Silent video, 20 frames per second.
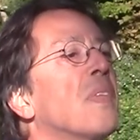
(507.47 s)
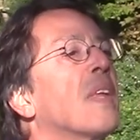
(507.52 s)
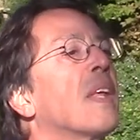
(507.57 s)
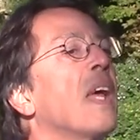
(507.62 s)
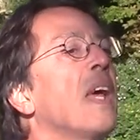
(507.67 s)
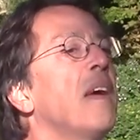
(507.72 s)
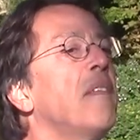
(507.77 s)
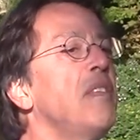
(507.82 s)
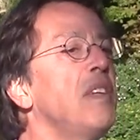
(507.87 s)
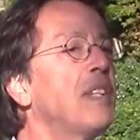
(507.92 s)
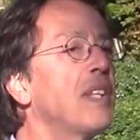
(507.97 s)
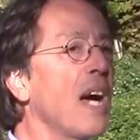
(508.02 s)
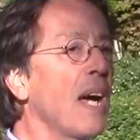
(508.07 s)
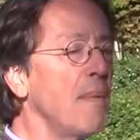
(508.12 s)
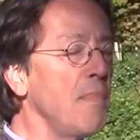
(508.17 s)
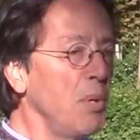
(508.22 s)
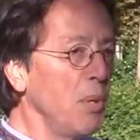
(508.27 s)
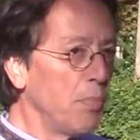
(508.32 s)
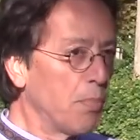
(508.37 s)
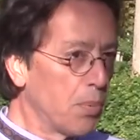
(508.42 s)
Every
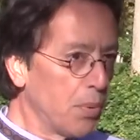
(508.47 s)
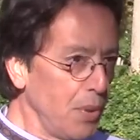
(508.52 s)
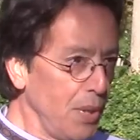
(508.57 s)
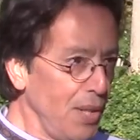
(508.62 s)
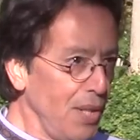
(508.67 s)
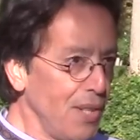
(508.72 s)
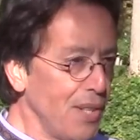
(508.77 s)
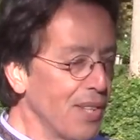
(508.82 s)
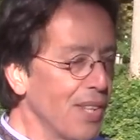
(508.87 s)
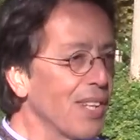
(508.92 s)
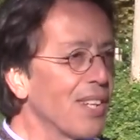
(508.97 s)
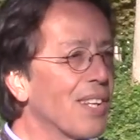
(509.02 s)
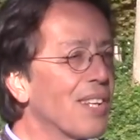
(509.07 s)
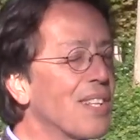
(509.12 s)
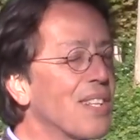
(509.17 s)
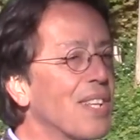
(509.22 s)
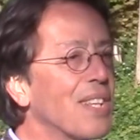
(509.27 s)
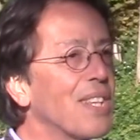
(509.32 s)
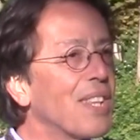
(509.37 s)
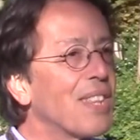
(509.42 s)
time you breathe,
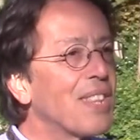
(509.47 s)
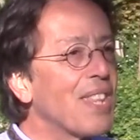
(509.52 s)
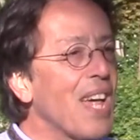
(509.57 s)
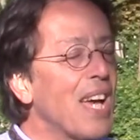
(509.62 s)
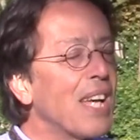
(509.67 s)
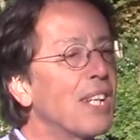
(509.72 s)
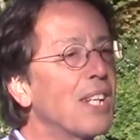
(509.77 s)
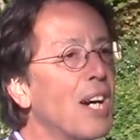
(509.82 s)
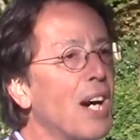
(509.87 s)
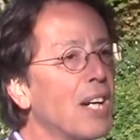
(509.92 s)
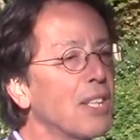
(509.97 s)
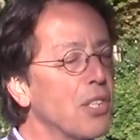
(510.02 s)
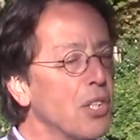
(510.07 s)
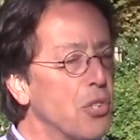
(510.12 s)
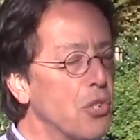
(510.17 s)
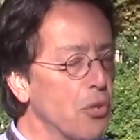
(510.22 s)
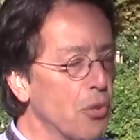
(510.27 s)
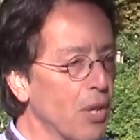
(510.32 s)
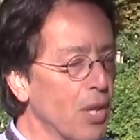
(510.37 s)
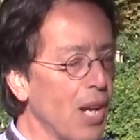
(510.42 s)
thank God
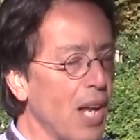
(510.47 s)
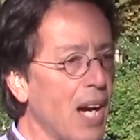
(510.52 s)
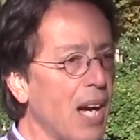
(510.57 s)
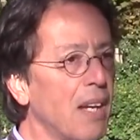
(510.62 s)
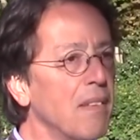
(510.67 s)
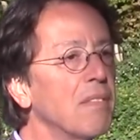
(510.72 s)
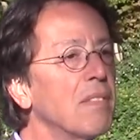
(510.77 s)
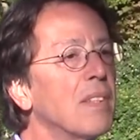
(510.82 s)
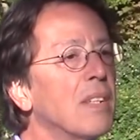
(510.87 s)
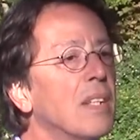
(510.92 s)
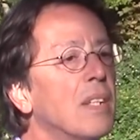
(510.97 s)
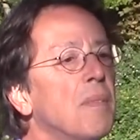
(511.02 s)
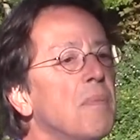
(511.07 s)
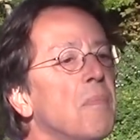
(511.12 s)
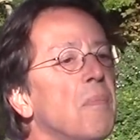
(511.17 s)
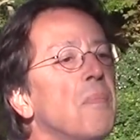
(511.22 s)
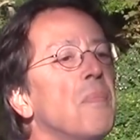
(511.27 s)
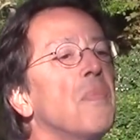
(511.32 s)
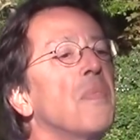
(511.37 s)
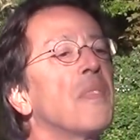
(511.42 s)
that you're alive.
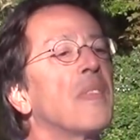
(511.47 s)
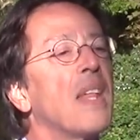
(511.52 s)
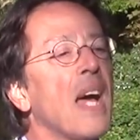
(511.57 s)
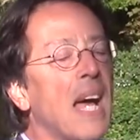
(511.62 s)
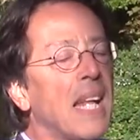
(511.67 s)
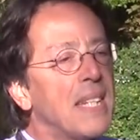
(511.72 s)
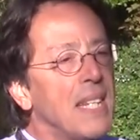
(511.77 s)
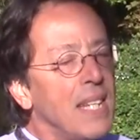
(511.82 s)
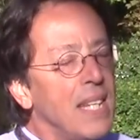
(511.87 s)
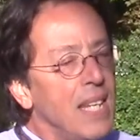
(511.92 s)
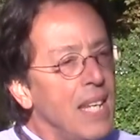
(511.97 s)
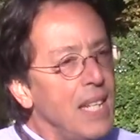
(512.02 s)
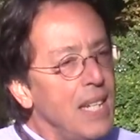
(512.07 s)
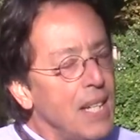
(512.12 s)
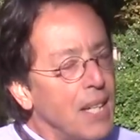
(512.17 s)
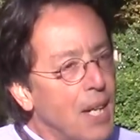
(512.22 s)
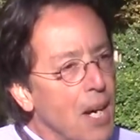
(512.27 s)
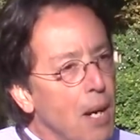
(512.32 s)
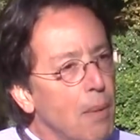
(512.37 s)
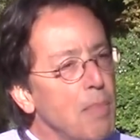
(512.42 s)
That
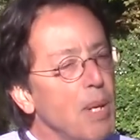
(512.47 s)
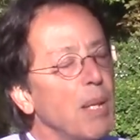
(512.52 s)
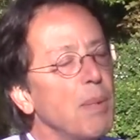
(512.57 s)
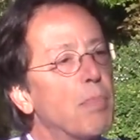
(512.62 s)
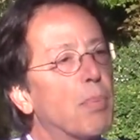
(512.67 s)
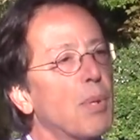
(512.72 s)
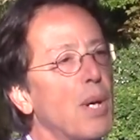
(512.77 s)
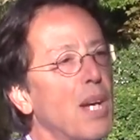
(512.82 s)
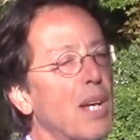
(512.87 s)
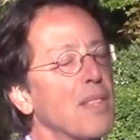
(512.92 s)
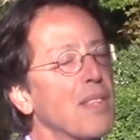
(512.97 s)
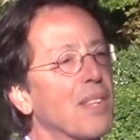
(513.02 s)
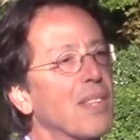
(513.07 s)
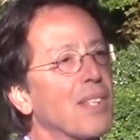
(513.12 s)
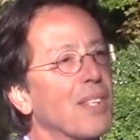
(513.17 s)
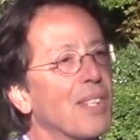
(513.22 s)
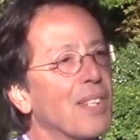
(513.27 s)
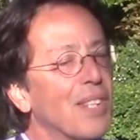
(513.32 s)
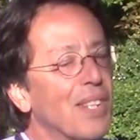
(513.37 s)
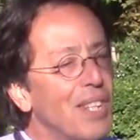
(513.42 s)
incoming
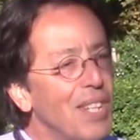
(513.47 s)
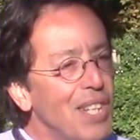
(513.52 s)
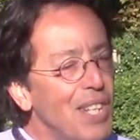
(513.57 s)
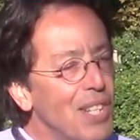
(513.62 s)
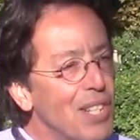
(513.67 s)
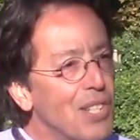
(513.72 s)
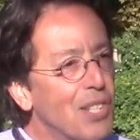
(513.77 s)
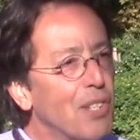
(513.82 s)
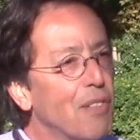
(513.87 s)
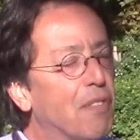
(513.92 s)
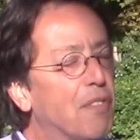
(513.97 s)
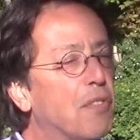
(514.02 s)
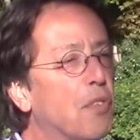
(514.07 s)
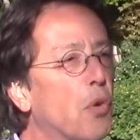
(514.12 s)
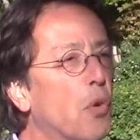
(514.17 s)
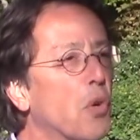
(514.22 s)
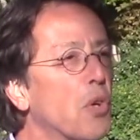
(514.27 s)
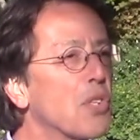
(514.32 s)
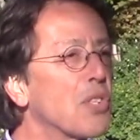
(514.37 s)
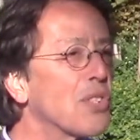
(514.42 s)
breath is the
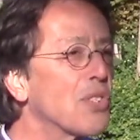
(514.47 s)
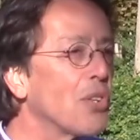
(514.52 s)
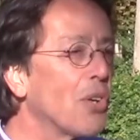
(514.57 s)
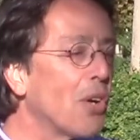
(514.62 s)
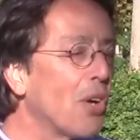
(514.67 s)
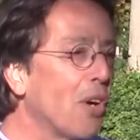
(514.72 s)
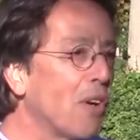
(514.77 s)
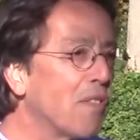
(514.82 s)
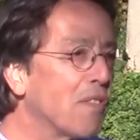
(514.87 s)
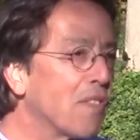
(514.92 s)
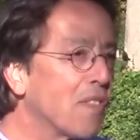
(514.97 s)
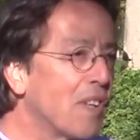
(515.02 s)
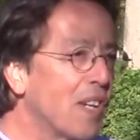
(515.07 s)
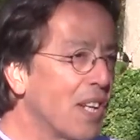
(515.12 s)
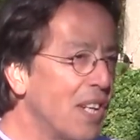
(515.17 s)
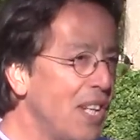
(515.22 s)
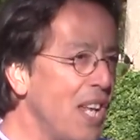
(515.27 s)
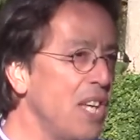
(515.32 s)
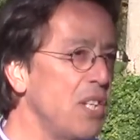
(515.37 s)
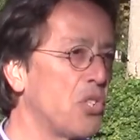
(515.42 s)
force of
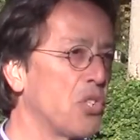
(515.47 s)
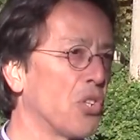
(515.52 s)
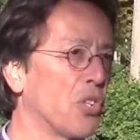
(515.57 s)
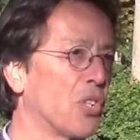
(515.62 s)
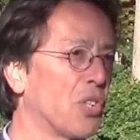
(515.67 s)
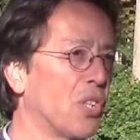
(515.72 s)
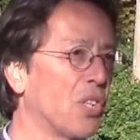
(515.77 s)
nature.